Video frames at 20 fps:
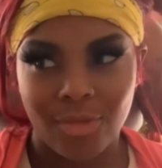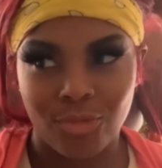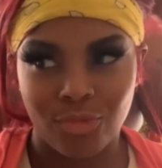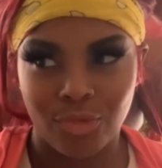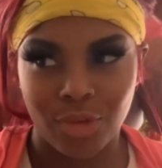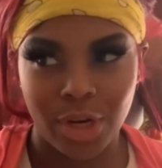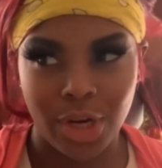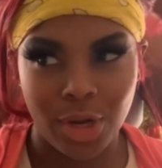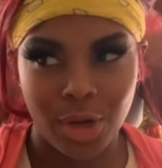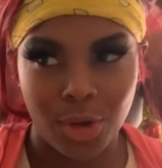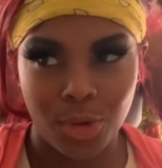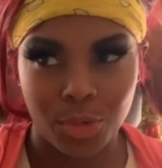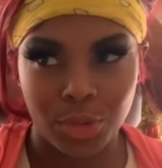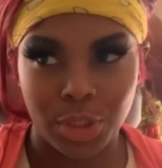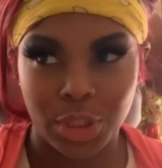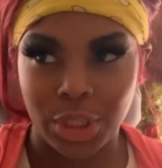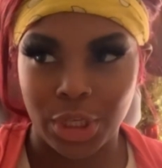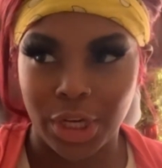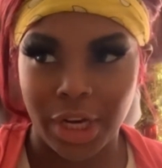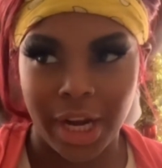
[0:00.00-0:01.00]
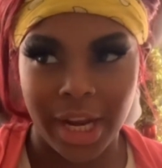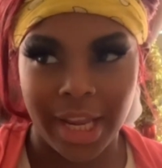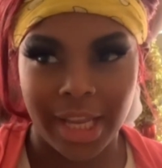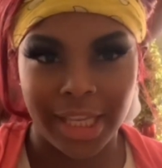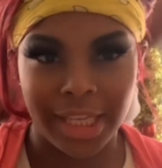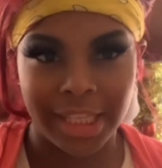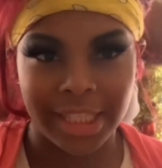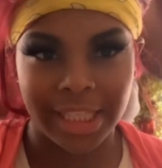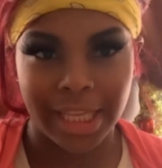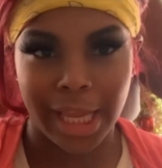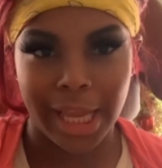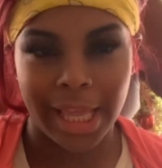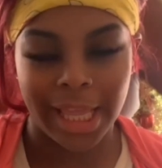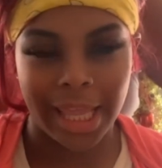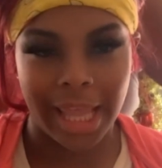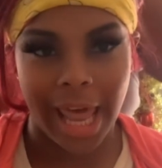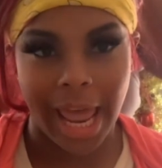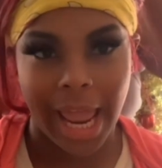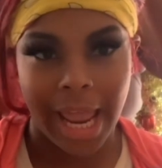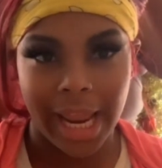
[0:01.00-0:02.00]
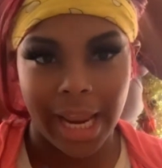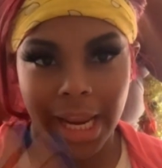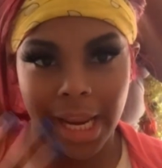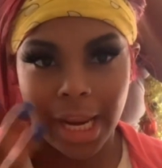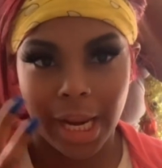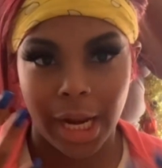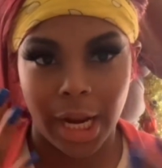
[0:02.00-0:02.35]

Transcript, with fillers: real serious and like